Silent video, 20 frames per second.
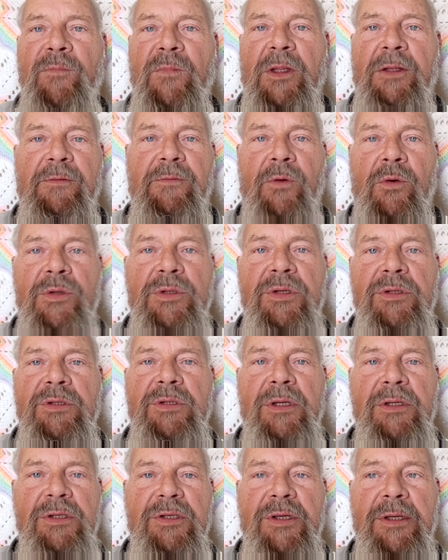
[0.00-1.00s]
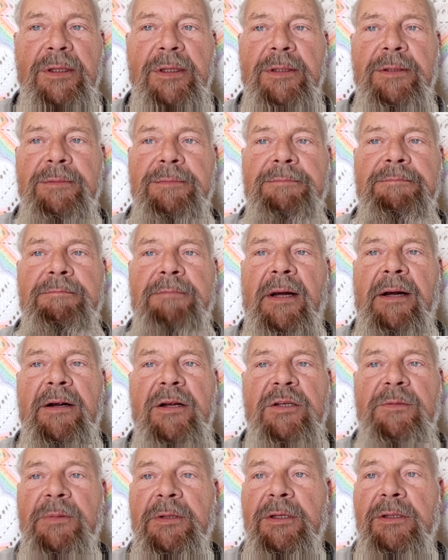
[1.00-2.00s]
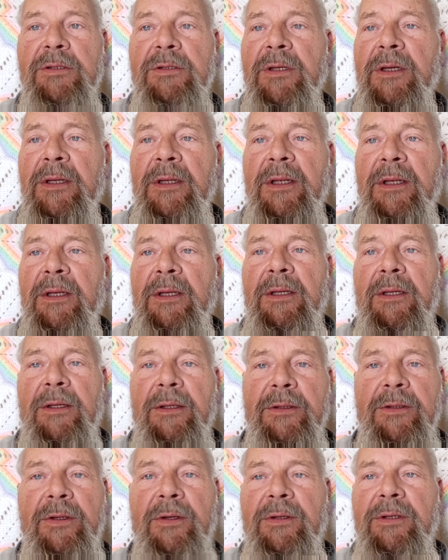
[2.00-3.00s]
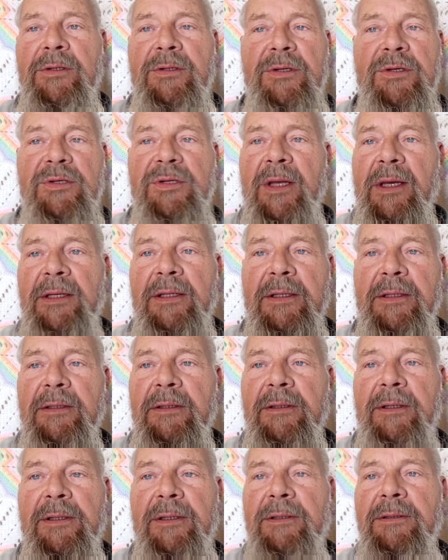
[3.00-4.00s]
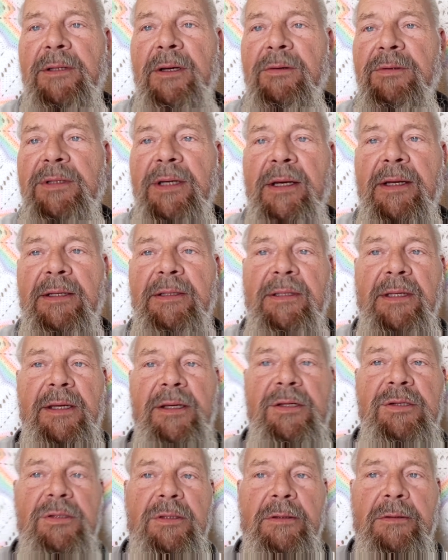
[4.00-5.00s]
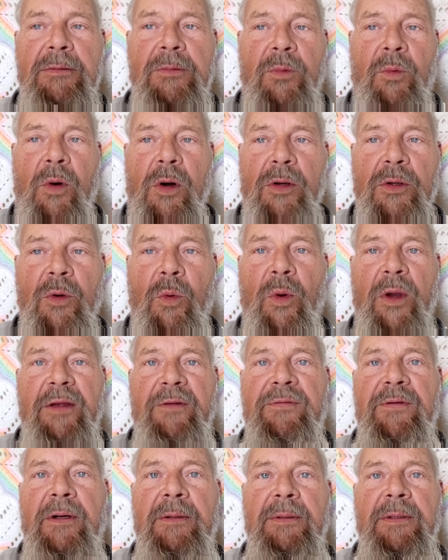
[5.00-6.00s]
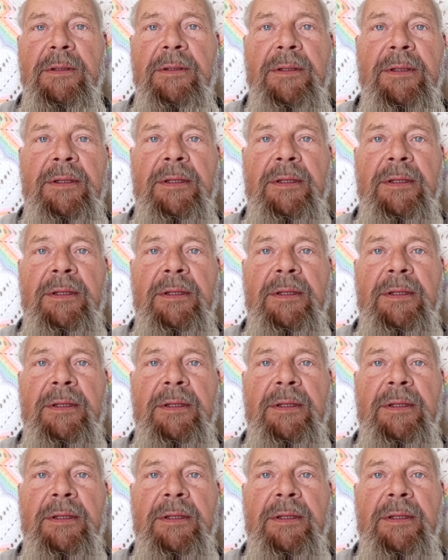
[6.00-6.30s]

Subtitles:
The divorces exceeded marriage because you could just sign a no contest and walk away from it